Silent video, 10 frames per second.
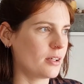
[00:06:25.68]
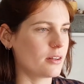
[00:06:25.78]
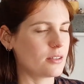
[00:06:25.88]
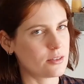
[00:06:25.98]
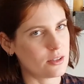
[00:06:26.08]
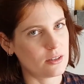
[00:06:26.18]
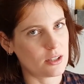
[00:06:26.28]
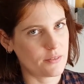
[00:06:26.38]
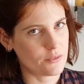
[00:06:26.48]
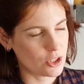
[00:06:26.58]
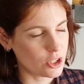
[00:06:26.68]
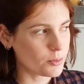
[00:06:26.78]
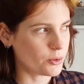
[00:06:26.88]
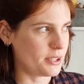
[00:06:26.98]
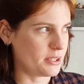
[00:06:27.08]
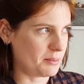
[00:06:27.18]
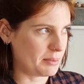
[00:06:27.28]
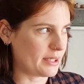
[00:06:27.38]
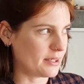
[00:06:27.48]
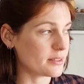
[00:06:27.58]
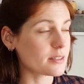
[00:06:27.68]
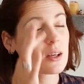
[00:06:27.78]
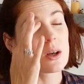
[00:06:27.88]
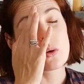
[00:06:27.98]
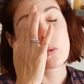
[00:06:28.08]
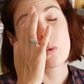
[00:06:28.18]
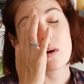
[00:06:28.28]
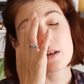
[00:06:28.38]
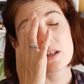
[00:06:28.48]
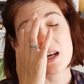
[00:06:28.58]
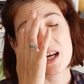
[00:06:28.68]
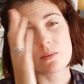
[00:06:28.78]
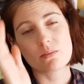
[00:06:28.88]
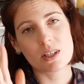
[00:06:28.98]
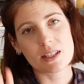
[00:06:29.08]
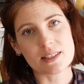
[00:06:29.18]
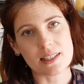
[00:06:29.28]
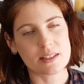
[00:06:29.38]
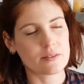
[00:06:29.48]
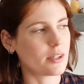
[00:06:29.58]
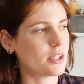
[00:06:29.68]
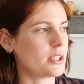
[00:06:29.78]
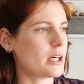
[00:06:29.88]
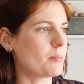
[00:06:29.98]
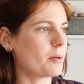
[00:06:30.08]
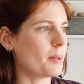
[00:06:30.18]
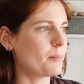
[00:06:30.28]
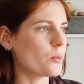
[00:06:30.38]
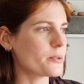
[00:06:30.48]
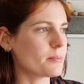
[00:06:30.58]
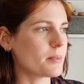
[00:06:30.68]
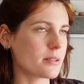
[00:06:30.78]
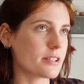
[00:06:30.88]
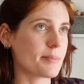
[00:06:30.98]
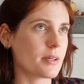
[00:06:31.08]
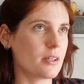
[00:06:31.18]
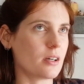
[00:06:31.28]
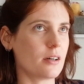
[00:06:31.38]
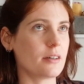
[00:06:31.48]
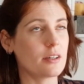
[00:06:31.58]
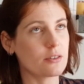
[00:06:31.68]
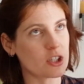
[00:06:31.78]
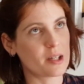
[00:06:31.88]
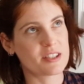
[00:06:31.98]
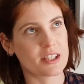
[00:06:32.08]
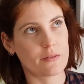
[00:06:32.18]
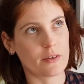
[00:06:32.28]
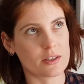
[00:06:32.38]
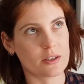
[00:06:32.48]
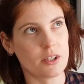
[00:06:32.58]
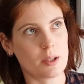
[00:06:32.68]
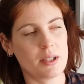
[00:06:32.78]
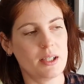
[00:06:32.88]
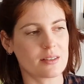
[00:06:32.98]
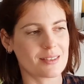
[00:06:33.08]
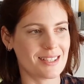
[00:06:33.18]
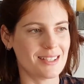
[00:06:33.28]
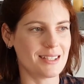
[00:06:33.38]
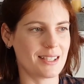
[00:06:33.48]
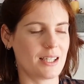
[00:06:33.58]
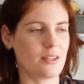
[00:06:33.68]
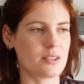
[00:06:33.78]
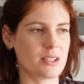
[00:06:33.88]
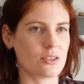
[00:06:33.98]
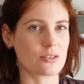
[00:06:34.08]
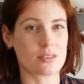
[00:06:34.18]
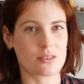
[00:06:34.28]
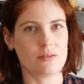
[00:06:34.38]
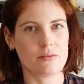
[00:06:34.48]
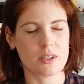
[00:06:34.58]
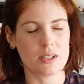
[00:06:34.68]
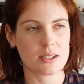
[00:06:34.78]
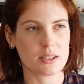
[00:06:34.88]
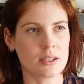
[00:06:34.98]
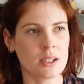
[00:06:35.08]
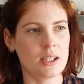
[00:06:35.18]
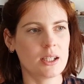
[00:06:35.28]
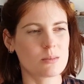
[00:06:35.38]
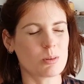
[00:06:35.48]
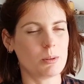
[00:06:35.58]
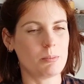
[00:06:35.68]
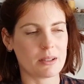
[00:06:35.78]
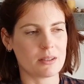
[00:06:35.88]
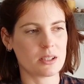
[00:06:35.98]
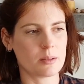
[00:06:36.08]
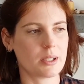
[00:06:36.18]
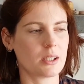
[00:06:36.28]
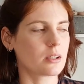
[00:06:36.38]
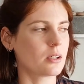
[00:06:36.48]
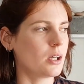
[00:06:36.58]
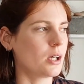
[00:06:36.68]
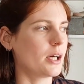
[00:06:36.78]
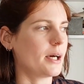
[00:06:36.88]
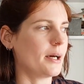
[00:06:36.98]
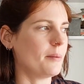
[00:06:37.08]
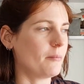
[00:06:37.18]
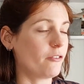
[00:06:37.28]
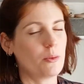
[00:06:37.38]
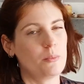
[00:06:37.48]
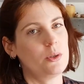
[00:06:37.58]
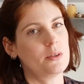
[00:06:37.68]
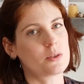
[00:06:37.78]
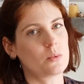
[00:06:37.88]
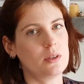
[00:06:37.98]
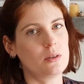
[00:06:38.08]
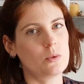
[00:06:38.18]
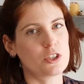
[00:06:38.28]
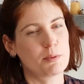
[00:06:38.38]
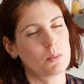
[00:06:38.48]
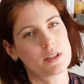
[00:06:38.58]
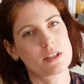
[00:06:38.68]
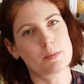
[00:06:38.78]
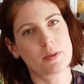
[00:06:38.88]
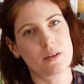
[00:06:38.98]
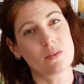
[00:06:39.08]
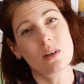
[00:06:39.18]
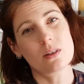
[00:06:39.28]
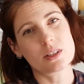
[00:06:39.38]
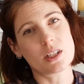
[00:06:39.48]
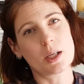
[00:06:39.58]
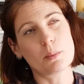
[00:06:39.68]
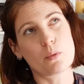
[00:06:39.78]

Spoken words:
have 2 more knitting plans. One I haven't really solidified yet, but I bought some unspun yarn, and I'll try and stick a photo of it up here because I didn't dig it out of stash because I couldn't find it. It's probably buried in the back. From US Wool, which I've been wanting to buy for a long time